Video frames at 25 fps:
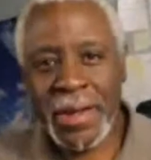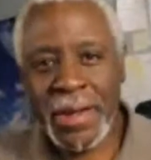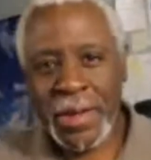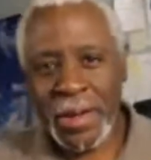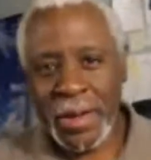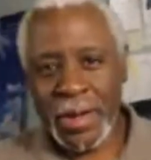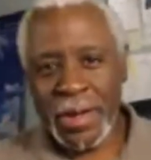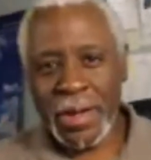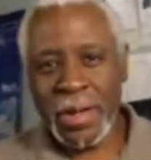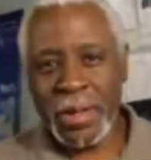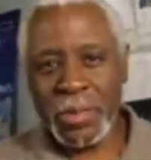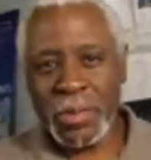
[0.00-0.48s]

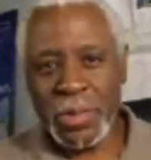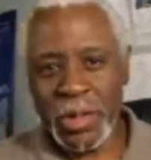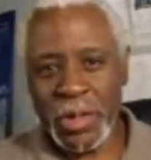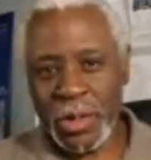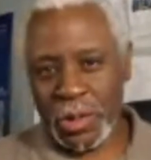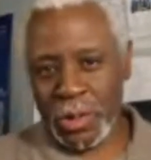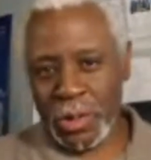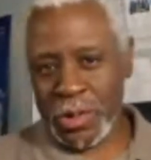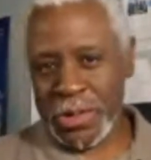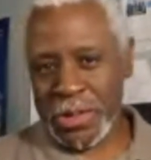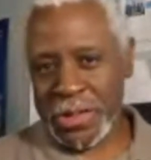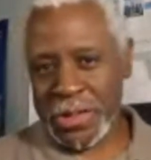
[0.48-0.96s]
I am your
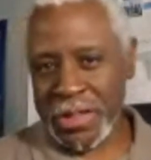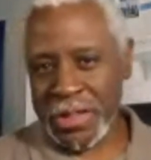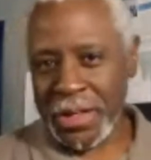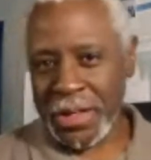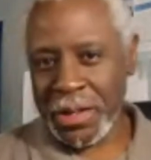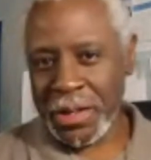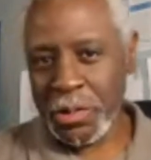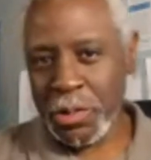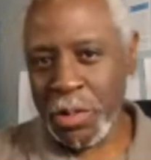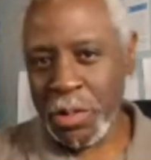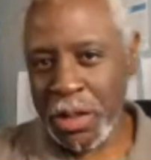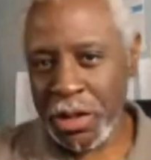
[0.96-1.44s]
host,
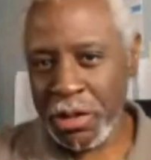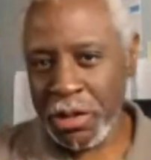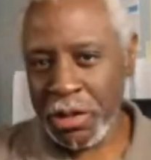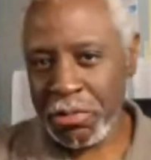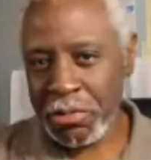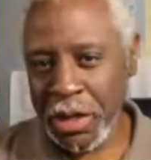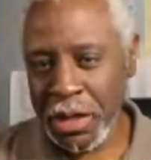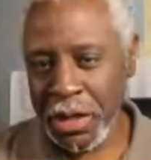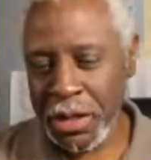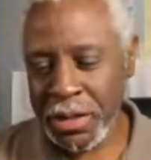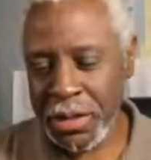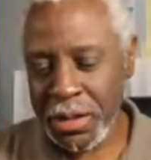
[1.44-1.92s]
Elwin
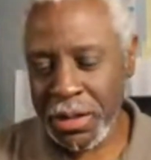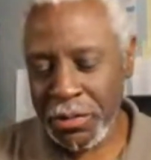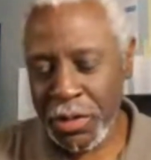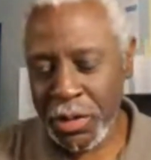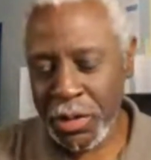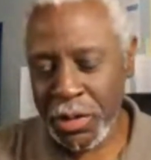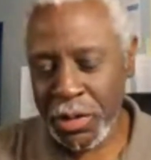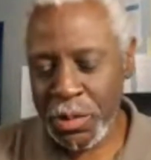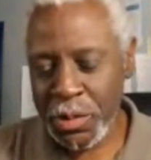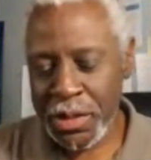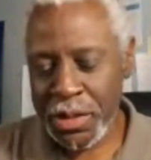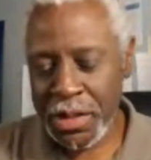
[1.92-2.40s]
Green of
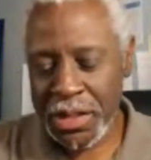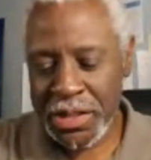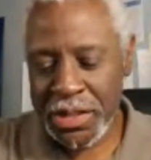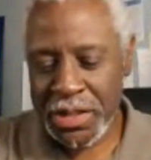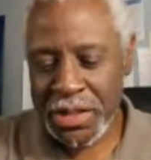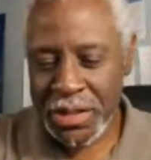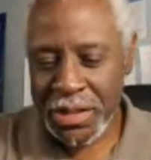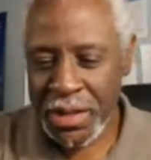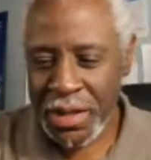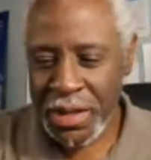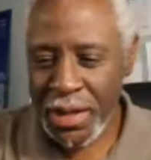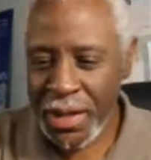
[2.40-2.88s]
Homewood
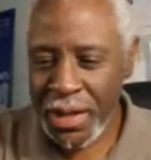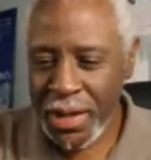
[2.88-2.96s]
Nation,